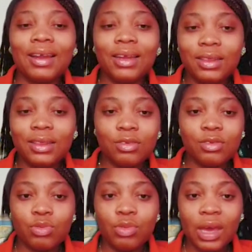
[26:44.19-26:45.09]
anything
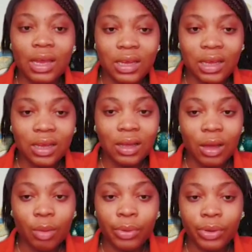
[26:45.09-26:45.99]
to
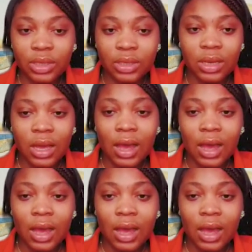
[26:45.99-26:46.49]
anybody,